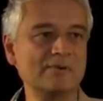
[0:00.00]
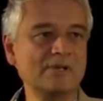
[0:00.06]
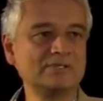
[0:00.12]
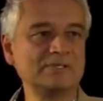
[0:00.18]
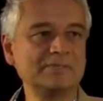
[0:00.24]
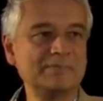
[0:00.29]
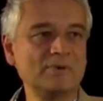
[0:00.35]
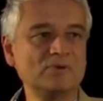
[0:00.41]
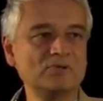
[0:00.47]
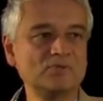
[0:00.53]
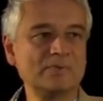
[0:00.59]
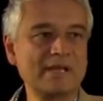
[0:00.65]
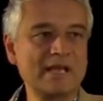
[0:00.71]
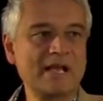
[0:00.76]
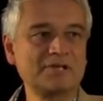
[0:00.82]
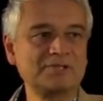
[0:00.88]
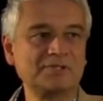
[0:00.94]
well, suppose
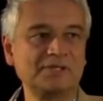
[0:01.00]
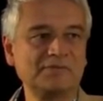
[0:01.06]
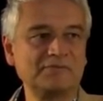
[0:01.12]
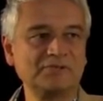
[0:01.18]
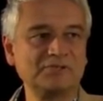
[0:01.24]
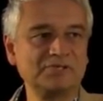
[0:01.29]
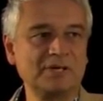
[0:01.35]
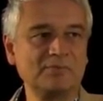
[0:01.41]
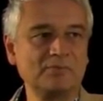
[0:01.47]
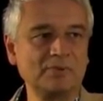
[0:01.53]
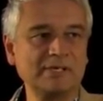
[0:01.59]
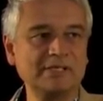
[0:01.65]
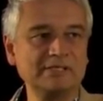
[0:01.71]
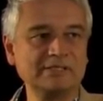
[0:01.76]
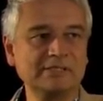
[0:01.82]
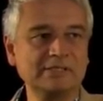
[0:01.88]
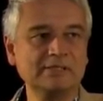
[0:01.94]
we actually, for some
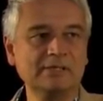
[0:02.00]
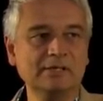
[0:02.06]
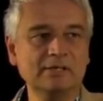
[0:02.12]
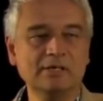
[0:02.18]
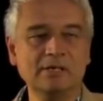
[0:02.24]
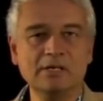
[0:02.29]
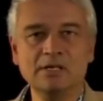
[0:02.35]
reason,